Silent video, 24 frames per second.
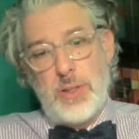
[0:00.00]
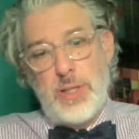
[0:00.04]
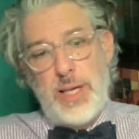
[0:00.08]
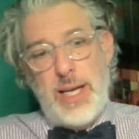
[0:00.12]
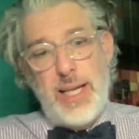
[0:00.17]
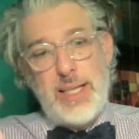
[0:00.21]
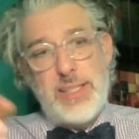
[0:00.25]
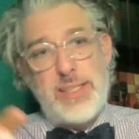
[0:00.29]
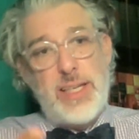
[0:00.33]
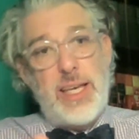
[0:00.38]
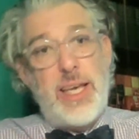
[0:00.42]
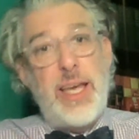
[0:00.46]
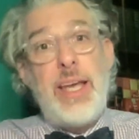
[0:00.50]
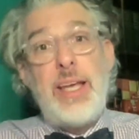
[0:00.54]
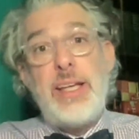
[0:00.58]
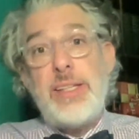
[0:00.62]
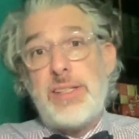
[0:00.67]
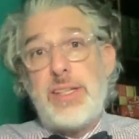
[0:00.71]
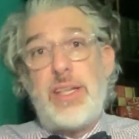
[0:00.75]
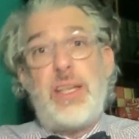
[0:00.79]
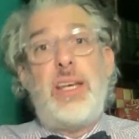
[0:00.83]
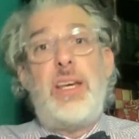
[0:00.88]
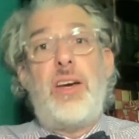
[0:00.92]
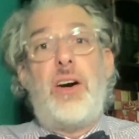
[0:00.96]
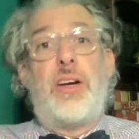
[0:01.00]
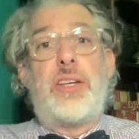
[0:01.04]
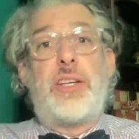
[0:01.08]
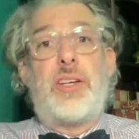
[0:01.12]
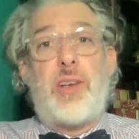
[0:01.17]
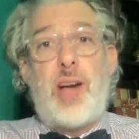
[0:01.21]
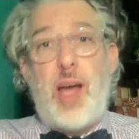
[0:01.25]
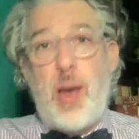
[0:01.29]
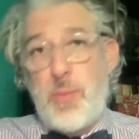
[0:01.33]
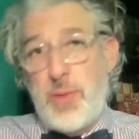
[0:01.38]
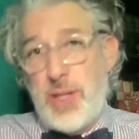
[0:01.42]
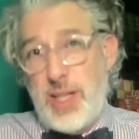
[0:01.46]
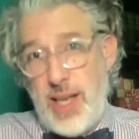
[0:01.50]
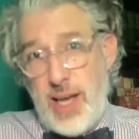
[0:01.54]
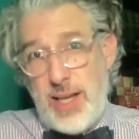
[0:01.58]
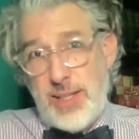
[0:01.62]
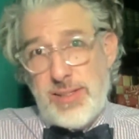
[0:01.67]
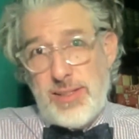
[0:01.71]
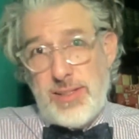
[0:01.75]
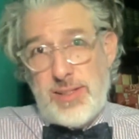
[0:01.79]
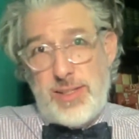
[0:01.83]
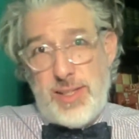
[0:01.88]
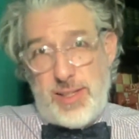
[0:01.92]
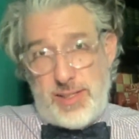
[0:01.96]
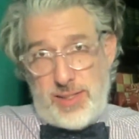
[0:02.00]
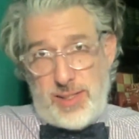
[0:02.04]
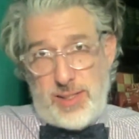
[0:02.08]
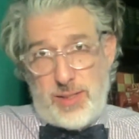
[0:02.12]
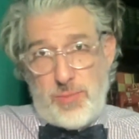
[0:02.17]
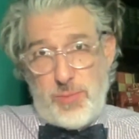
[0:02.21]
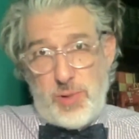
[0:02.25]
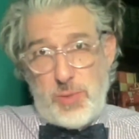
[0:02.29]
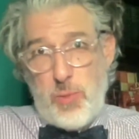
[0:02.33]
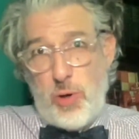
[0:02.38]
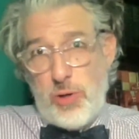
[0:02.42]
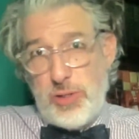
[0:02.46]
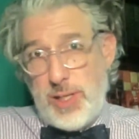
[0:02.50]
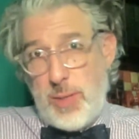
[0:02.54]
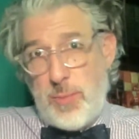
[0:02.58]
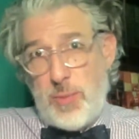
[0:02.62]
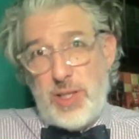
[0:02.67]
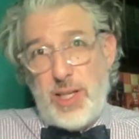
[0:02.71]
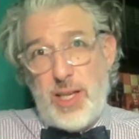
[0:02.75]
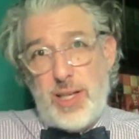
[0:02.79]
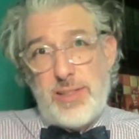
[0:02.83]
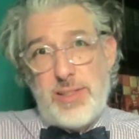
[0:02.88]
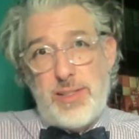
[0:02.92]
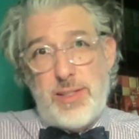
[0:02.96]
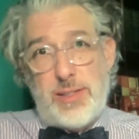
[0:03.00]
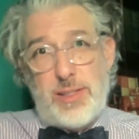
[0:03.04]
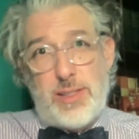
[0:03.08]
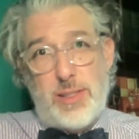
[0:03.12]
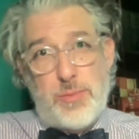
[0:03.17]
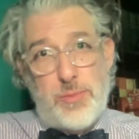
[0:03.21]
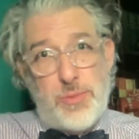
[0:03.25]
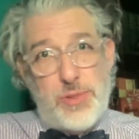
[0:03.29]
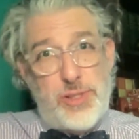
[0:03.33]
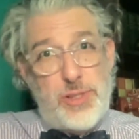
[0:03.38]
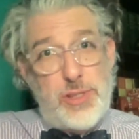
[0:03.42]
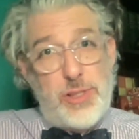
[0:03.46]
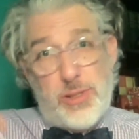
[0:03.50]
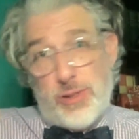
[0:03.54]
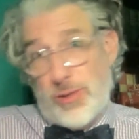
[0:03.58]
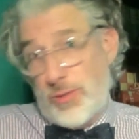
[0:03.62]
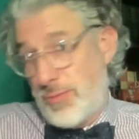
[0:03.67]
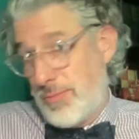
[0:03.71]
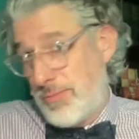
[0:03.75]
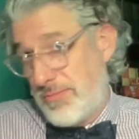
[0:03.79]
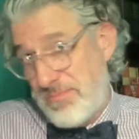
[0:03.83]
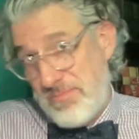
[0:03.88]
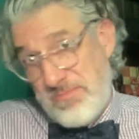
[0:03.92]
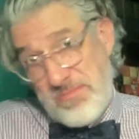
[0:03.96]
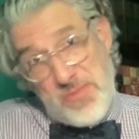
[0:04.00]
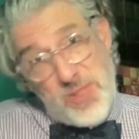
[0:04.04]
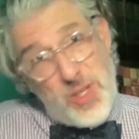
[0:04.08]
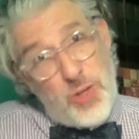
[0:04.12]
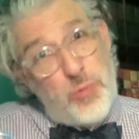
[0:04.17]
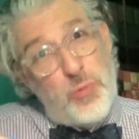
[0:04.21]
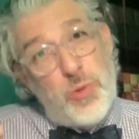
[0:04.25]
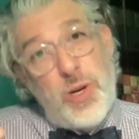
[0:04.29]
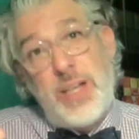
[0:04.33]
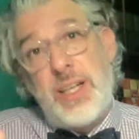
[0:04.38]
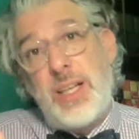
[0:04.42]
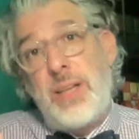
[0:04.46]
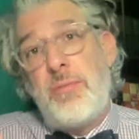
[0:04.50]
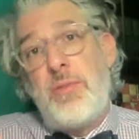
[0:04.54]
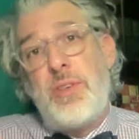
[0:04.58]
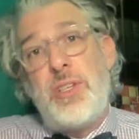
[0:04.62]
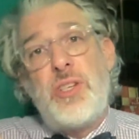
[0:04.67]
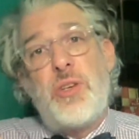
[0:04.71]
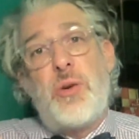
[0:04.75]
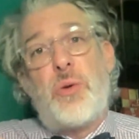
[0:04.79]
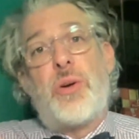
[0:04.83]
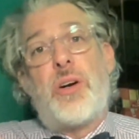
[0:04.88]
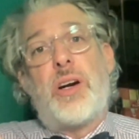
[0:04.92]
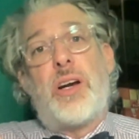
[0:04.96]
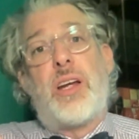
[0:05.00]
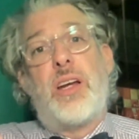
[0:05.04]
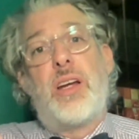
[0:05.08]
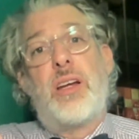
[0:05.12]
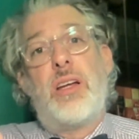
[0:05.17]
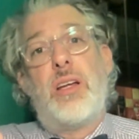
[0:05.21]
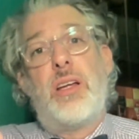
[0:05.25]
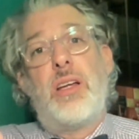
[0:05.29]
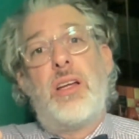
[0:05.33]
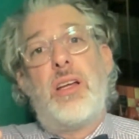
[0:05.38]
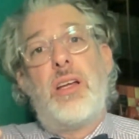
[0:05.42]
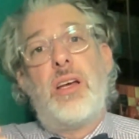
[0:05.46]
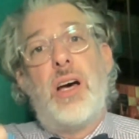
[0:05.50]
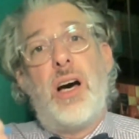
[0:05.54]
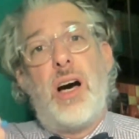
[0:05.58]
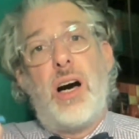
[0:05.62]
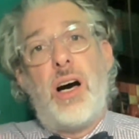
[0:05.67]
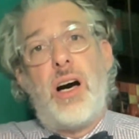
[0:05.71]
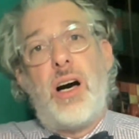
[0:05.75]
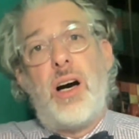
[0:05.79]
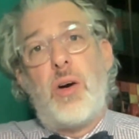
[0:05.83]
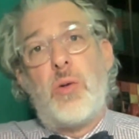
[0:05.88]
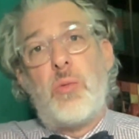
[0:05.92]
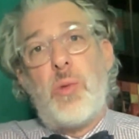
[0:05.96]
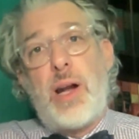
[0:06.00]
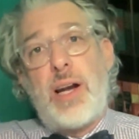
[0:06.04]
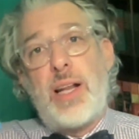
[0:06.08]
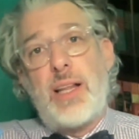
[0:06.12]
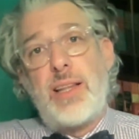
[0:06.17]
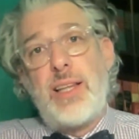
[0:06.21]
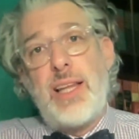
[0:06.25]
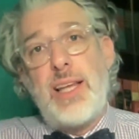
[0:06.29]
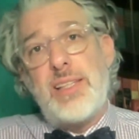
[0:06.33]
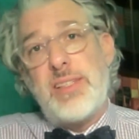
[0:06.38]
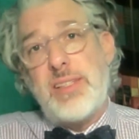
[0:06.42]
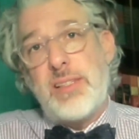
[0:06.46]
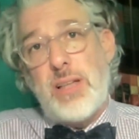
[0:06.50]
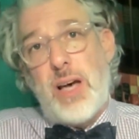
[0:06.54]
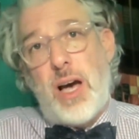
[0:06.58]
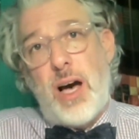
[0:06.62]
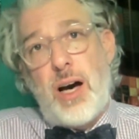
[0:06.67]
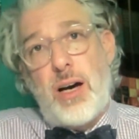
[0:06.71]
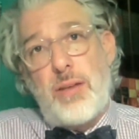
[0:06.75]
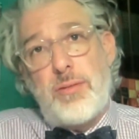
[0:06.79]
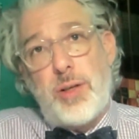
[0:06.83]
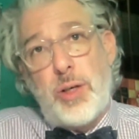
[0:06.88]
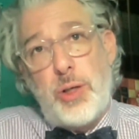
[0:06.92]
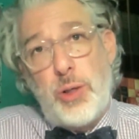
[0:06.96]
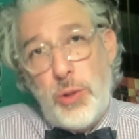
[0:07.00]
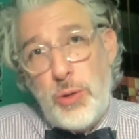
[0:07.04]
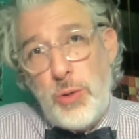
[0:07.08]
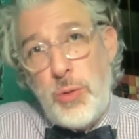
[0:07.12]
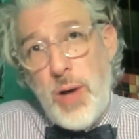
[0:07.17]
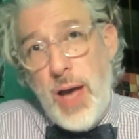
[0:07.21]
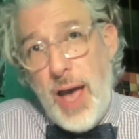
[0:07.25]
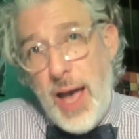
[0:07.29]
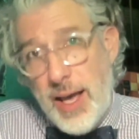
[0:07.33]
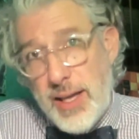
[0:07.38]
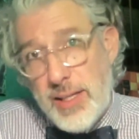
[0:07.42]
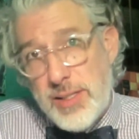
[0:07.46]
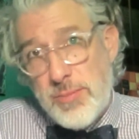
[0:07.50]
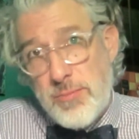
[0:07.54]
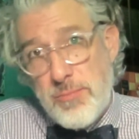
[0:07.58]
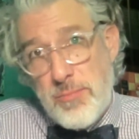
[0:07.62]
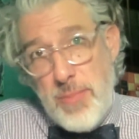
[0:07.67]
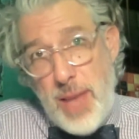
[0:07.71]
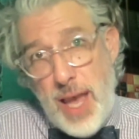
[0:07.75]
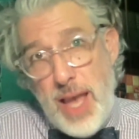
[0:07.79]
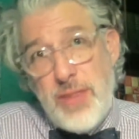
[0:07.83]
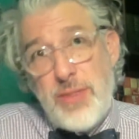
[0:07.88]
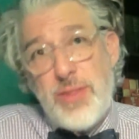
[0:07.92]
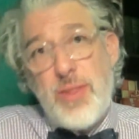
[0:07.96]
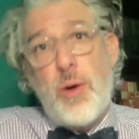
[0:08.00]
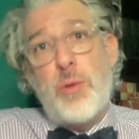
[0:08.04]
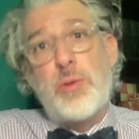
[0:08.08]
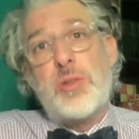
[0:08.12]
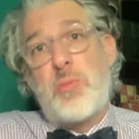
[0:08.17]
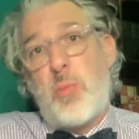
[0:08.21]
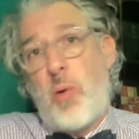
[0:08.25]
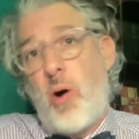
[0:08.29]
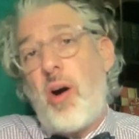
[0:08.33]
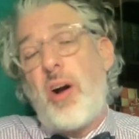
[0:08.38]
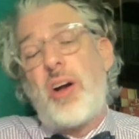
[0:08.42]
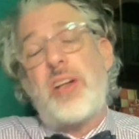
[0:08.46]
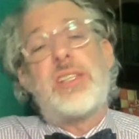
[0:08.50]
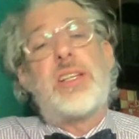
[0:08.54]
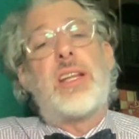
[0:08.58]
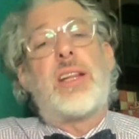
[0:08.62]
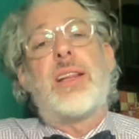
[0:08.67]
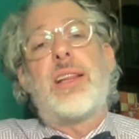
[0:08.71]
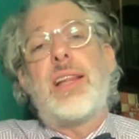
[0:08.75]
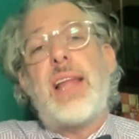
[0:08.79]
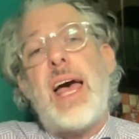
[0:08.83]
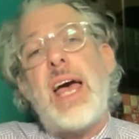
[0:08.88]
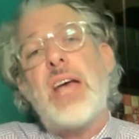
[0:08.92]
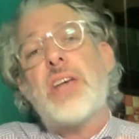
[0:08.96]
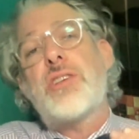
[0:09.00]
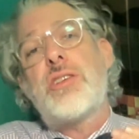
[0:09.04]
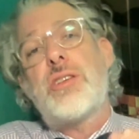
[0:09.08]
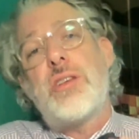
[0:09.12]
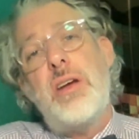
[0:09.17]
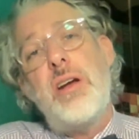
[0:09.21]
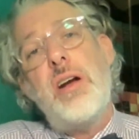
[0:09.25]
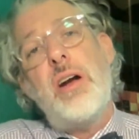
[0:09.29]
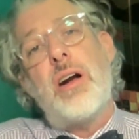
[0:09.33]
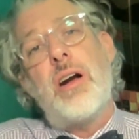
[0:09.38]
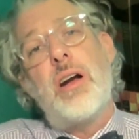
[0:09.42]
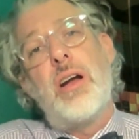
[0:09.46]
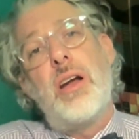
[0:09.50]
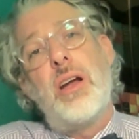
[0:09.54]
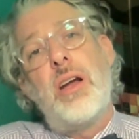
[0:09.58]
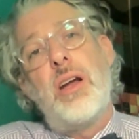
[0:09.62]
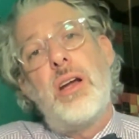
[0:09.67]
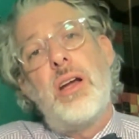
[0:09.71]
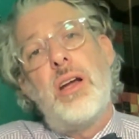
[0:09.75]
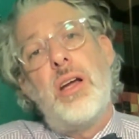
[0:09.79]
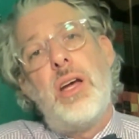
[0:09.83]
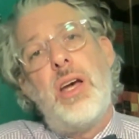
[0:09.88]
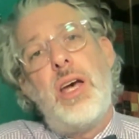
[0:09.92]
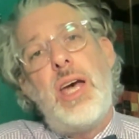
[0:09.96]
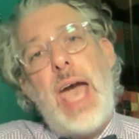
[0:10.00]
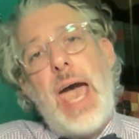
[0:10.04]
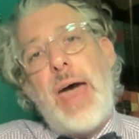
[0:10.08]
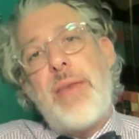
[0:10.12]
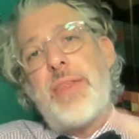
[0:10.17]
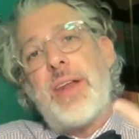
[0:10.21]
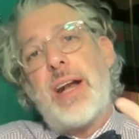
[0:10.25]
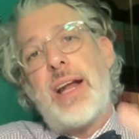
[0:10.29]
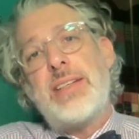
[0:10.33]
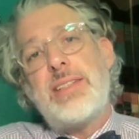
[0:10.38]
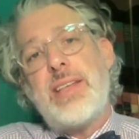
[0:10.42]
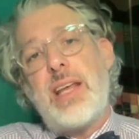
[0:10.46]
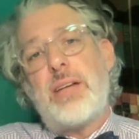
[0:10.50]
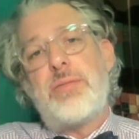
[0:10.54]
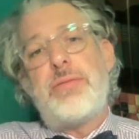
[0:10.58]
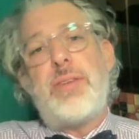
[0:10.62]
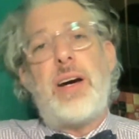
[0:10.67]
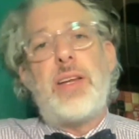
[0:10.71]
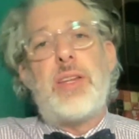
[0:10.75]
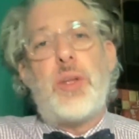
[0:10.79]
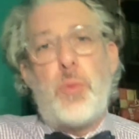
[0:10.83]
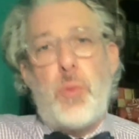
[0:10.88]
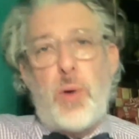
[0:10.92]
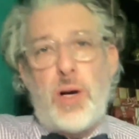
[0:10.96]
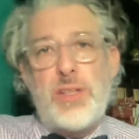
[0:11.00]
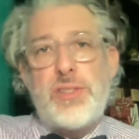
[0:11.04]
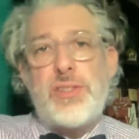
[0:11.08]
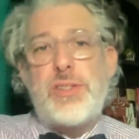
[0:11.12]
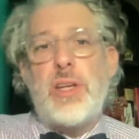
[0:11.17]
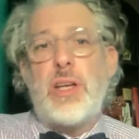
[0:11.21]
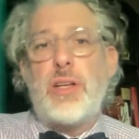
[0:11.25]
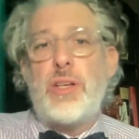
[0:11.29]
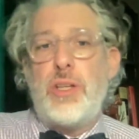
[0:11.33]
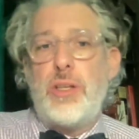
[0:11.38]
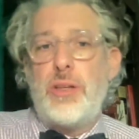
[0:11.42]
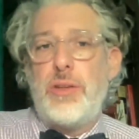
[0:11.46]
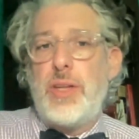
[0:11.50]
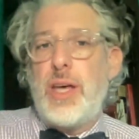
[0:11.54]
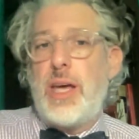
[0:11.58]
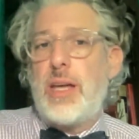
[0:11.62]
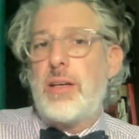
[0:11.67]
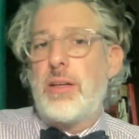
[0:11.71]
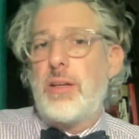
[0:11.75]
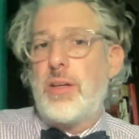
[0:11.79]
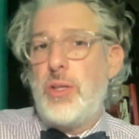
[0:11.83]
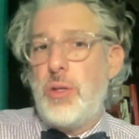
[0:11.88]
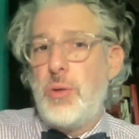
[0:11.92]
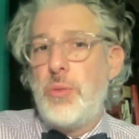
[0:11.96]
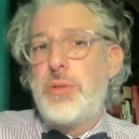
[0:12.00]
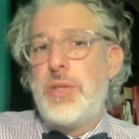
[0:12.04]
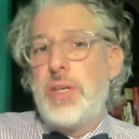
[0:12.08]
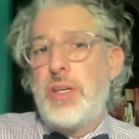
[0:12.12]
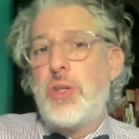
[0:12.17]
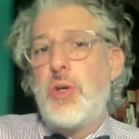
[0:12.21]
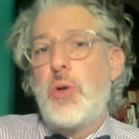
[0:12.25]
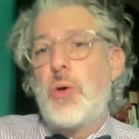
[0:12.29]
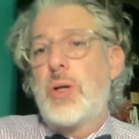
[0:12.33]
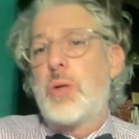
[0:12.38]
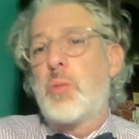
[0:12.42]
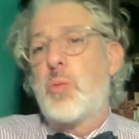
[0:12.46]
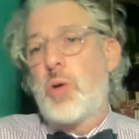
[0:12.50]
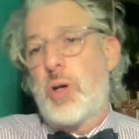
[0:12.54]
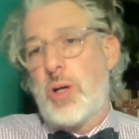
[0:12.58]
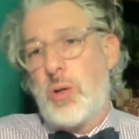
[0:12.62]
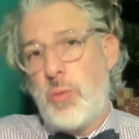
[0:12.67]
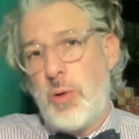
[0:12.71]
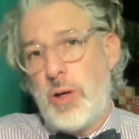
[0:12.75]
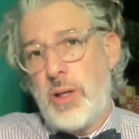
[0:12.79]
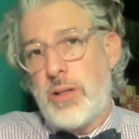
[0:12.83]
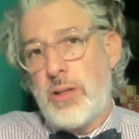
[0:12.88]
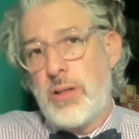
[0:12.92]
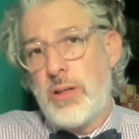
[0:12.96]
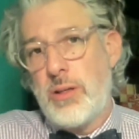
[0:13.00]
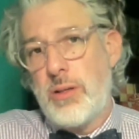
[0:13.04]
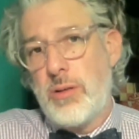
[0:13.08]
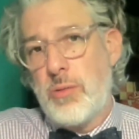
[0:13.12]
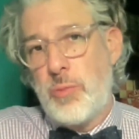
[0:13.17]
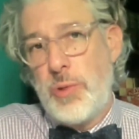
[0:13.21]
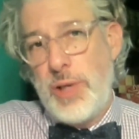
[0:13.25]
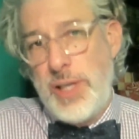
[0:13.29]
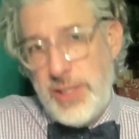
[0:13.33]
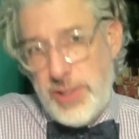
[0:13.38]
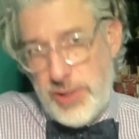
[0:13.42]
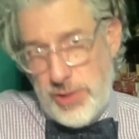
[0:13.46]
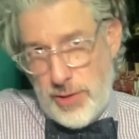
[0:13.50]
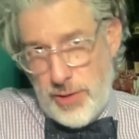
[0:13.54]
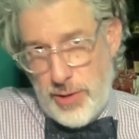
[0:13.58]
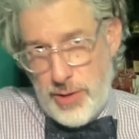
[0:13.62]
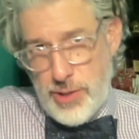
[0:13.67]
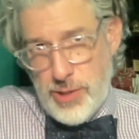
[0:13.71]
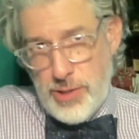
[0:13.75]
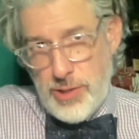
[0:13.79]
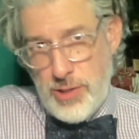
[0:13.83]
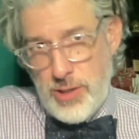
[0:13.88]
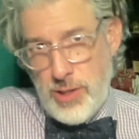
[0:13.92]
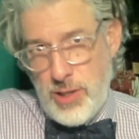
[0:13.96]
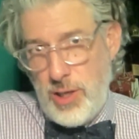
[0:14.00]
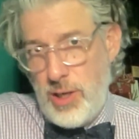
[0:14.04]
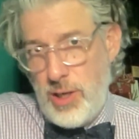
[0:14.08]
It's easy on your MLS systems, most MLS systems, to run inventory, run a list of who has made those marks in the last year, and then identify the ones that you think you could work with. Research.